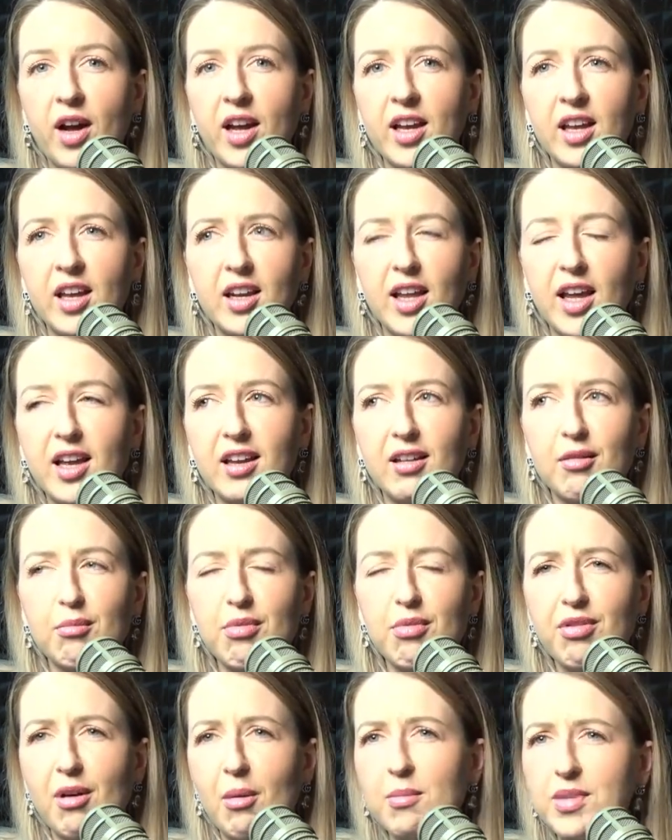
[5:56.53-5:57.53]
I get like
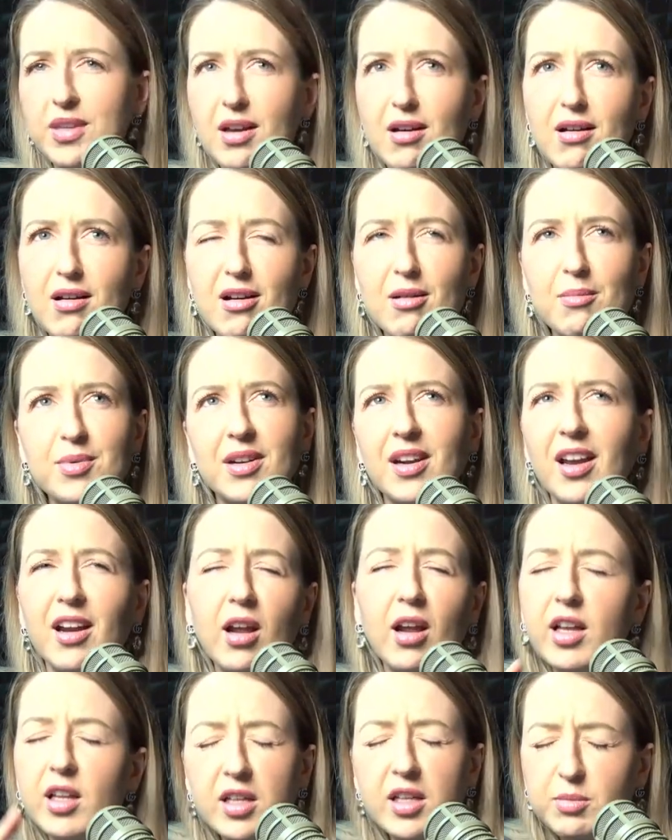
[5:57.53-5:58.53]
thumbs up.
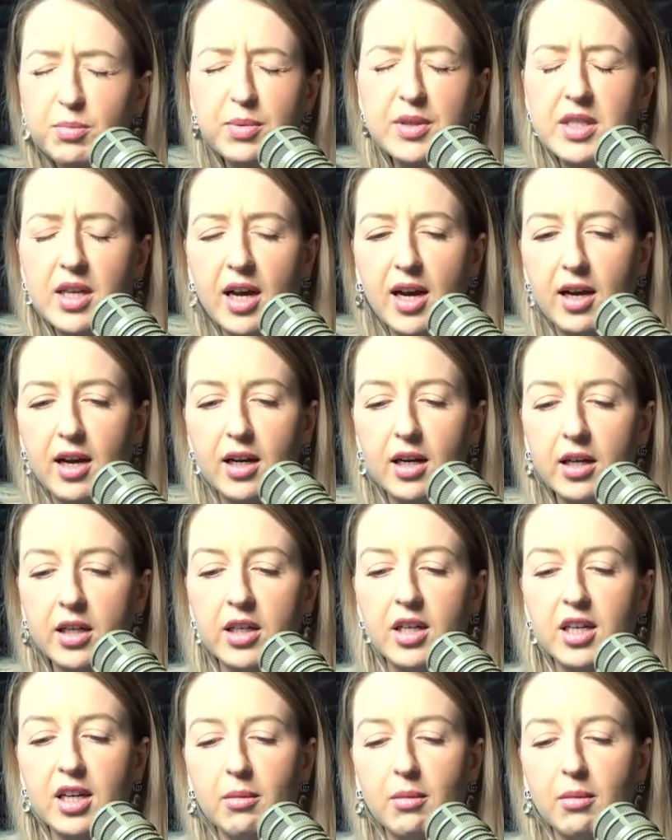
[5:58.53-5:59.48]
It's bizarre.